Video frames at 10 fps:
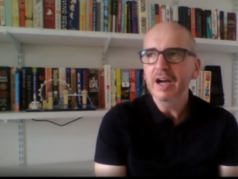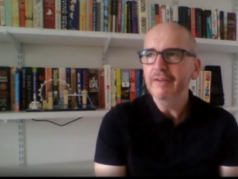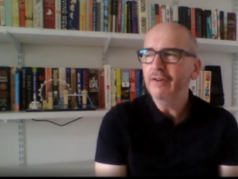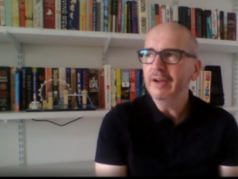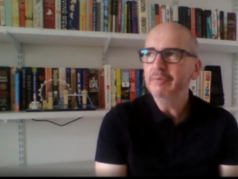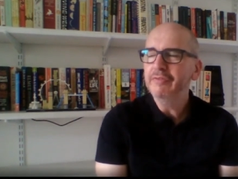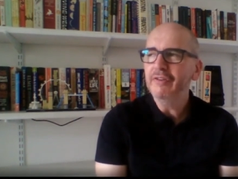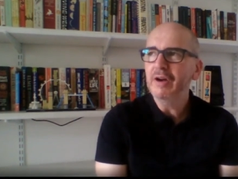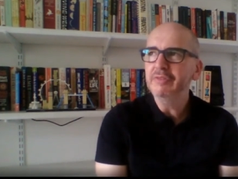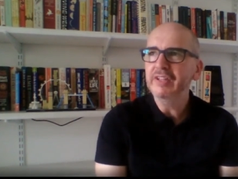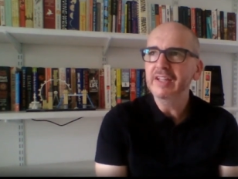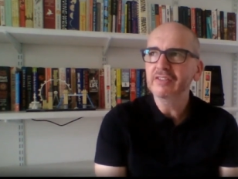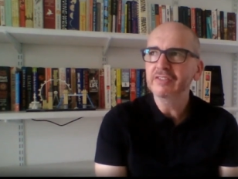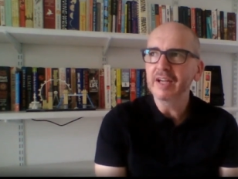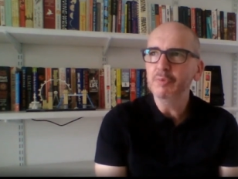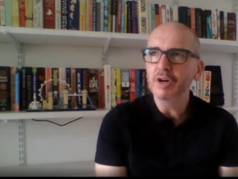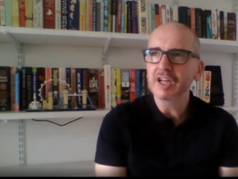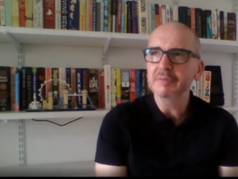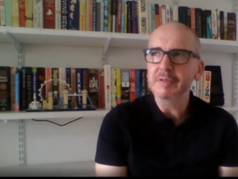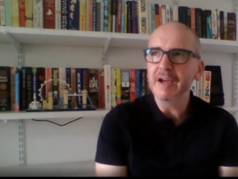If I if I was here to say what
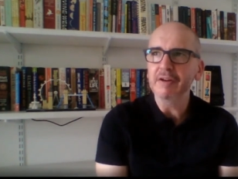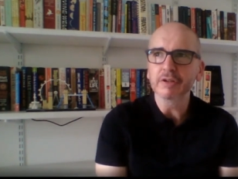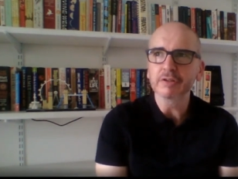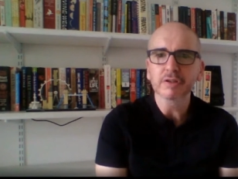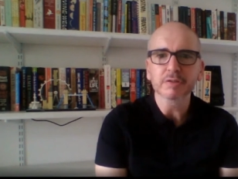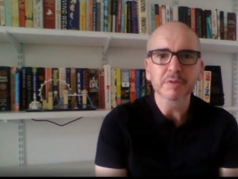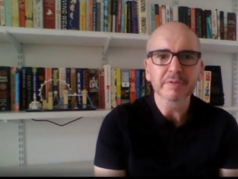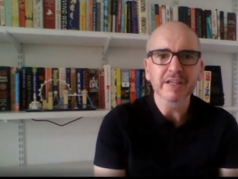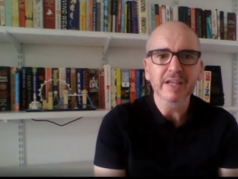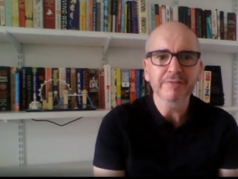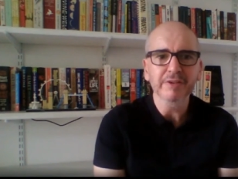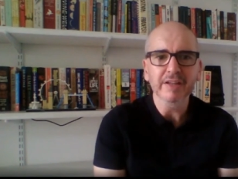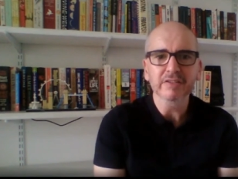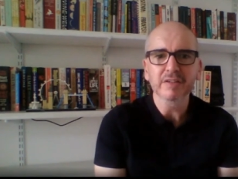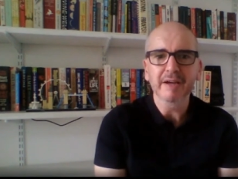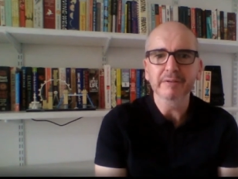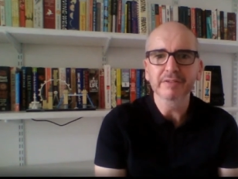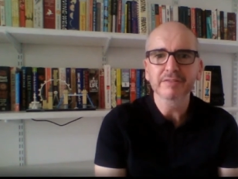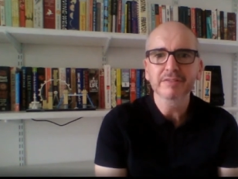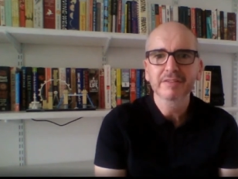could I be better on, God, we'd be here for another two
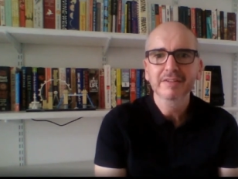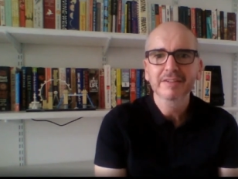hours.